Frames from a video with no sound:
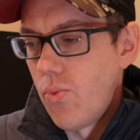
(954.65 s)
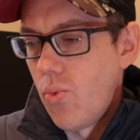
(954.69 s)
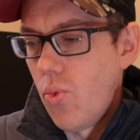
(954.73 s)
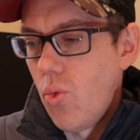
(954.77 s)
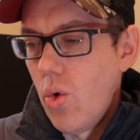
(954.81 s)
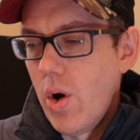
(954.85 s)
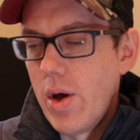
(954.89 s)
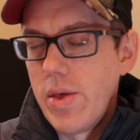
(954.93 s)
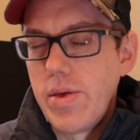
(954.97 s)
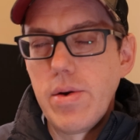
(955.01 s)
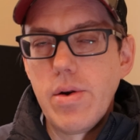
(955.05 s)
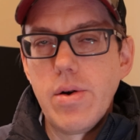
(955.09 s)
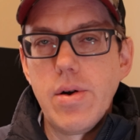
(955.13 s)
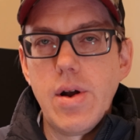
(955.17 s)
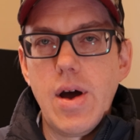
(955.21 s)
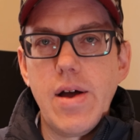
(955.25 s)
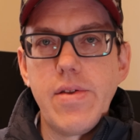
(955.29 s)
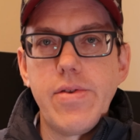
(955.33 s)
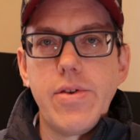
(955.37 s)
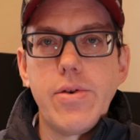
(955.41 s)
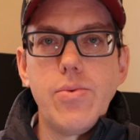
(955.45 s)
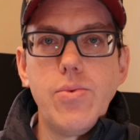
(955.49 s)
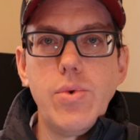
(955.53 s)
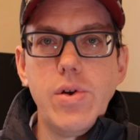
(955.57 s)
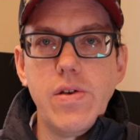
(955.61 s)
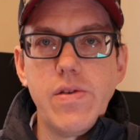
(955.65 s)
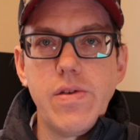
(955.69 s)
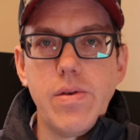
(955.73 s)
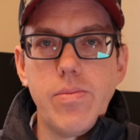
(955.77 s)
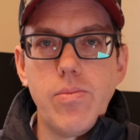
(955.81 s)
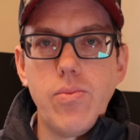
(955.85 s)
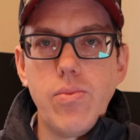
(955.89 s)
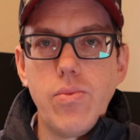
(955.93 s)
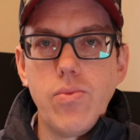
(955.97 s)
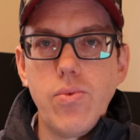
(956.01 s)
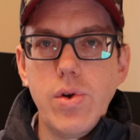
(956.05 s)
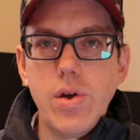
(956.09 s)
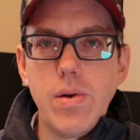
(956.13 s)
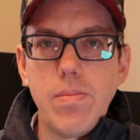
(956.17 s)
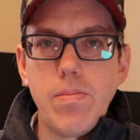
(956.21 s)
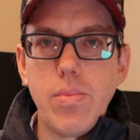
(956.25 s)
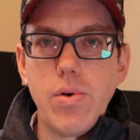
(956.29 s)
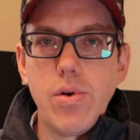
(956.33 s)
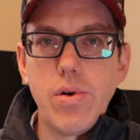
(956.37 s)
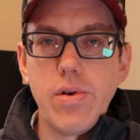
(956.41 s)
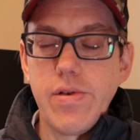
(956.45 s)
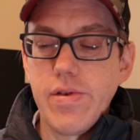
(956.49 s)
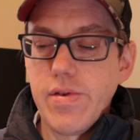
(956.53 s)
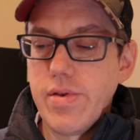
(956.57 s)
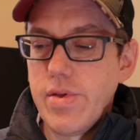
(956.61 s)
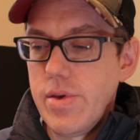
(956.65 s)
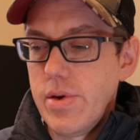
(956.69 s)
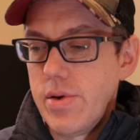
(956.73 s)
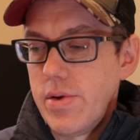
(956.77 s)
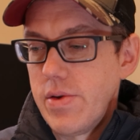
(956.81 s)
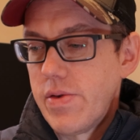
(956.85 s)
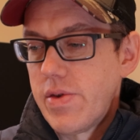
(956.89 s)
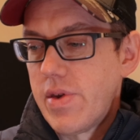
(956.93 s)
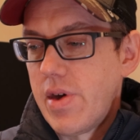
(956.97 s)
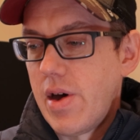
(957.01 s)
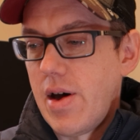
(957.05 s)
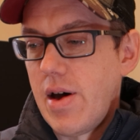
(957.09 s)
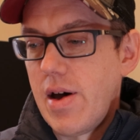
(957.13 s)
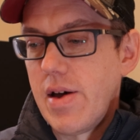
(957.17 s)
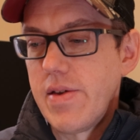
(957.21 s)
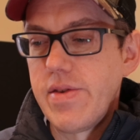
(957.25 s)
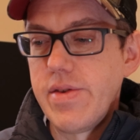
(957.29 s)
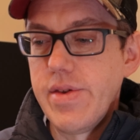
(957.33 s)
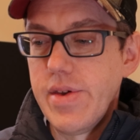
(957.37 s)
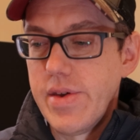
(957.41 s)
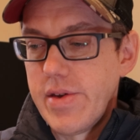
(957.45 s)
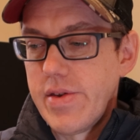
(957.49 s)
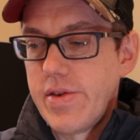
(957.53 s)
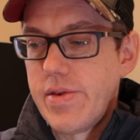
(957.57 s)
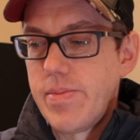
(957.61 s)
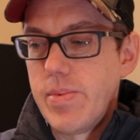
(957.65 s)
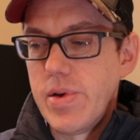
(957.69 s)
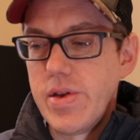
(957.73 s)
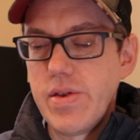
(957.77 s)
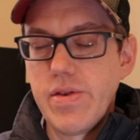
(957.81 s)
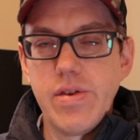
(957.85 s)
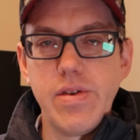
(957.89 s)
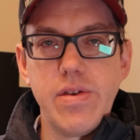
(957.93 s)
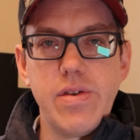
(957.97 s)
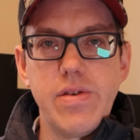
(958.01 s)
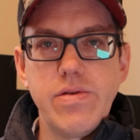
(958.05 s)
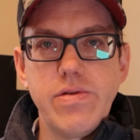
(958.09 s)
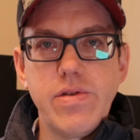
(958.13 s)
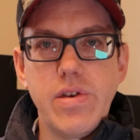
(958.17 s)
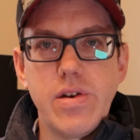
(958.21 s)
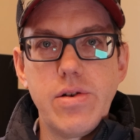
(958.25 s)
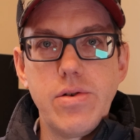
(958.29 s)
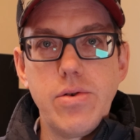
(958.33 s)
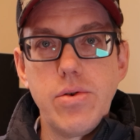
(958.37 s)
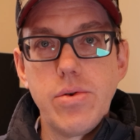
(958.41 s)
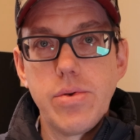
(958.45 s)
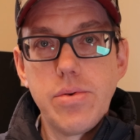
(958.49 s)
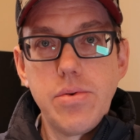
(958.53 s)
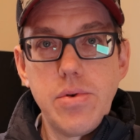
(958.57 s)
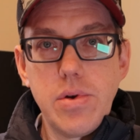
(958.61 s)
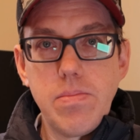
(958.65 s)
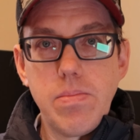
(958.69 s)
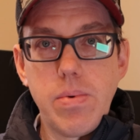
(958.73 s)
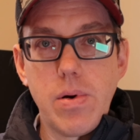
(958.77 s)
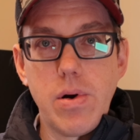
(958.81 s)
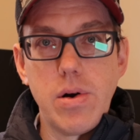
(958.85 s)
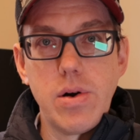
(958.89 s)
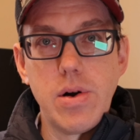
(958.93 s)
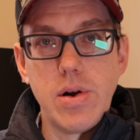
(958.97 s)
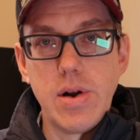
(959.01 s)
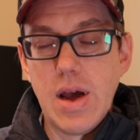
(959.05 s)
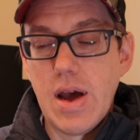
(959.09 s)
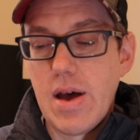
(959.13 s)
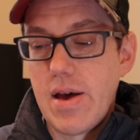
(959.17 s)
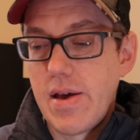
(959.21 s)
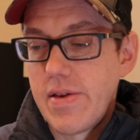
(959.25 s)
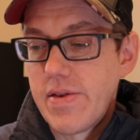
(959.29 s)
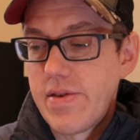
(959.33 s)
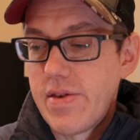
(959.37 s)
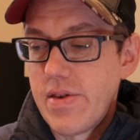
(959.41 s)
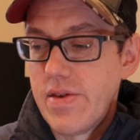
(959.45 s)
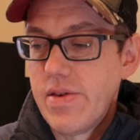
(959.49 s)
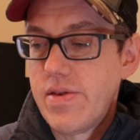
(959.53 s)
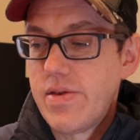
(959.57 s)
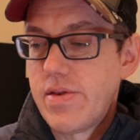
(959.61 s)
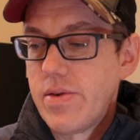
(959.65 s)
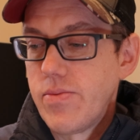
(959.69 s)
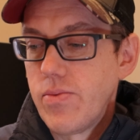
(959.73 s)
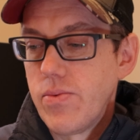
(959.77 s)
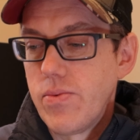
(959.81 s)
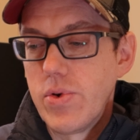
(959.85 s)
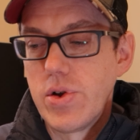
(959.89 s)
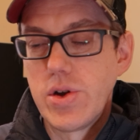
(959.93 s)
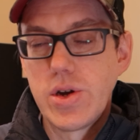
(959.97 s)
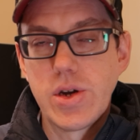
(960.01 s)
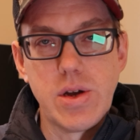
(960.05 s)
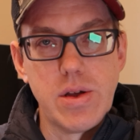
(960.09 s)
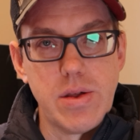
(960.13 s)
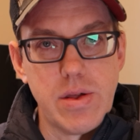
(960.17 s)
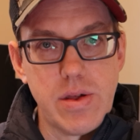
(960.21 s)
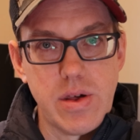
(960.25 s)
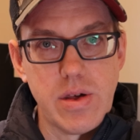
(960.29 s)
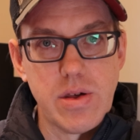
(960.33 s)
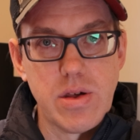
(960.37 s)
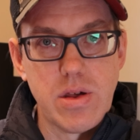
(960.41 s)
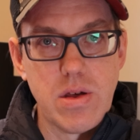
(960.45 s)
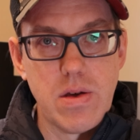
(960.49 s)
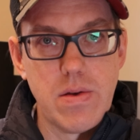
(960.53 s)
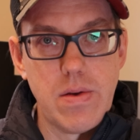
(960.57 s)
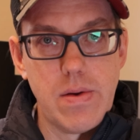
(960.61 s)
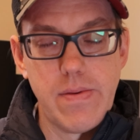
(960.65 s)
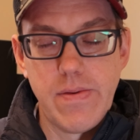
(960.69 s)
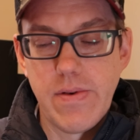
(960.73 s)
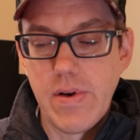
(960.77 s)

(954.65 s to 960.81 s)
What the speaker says: whether or not to reimburse those costs and expenses under a 3-part analysis, which consists of the